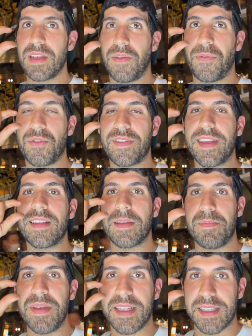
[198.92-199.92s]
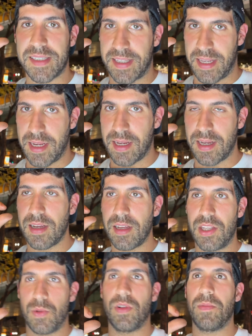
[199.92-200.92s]
If you take the big stick, uh,
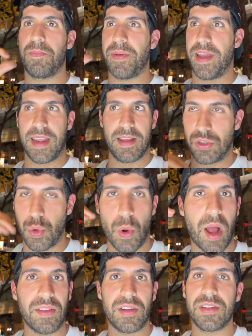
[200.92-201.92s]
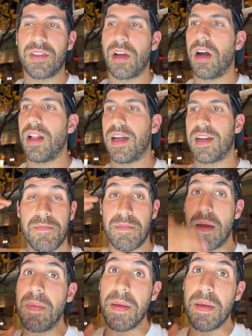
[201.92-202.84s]
you will pay $200, maybe